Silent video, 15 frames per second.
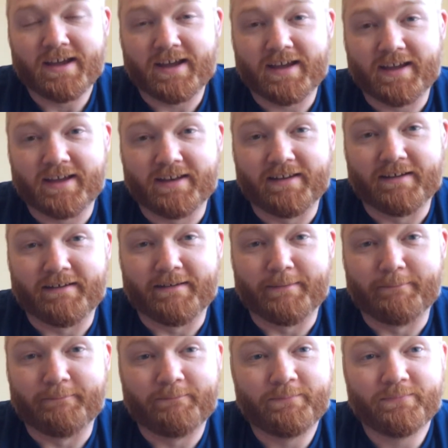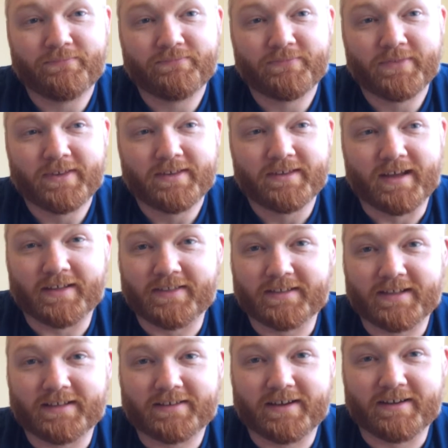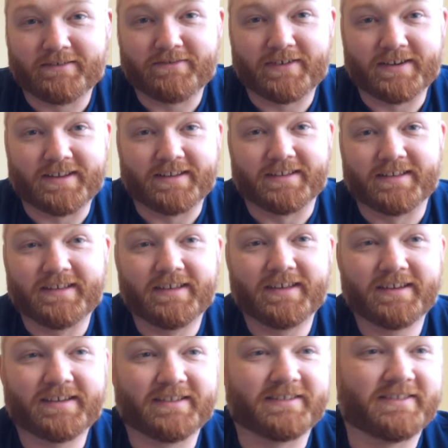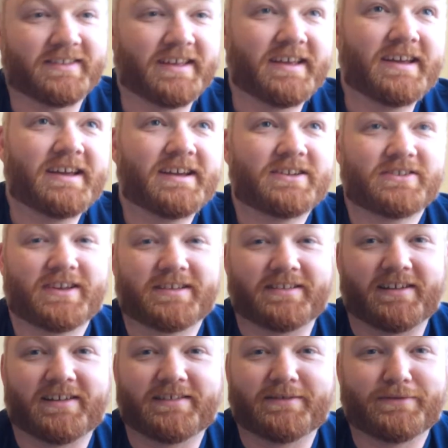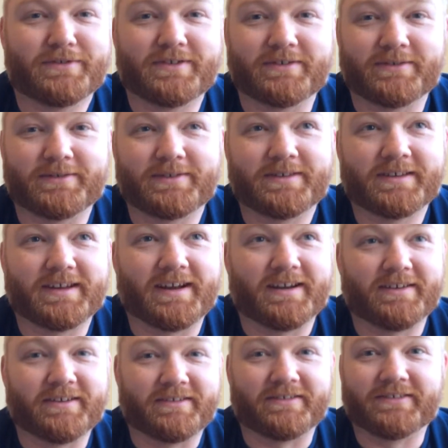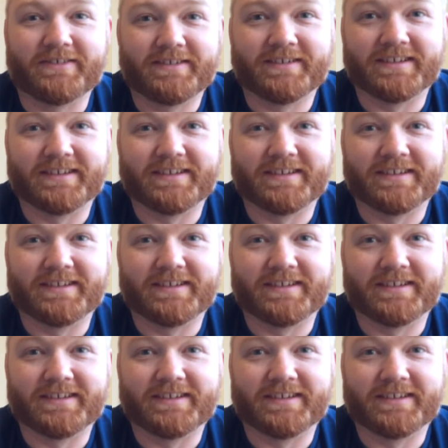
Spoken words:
and I think that's kind of funny because she has lots of shoes and I don't.